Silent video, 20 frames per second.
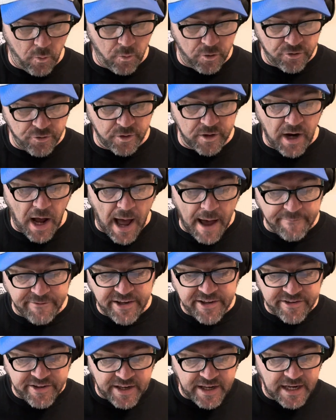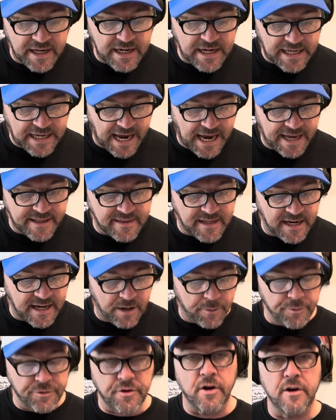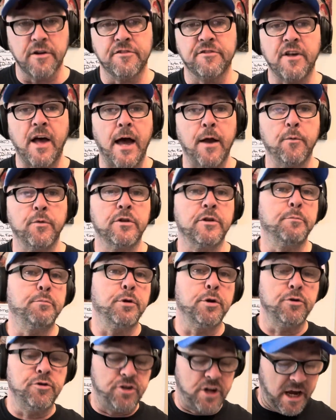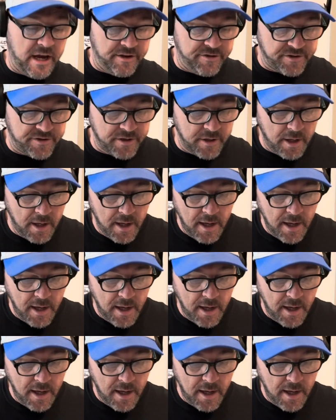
which would obviously indicate that he was going to sign with the Blue Jays.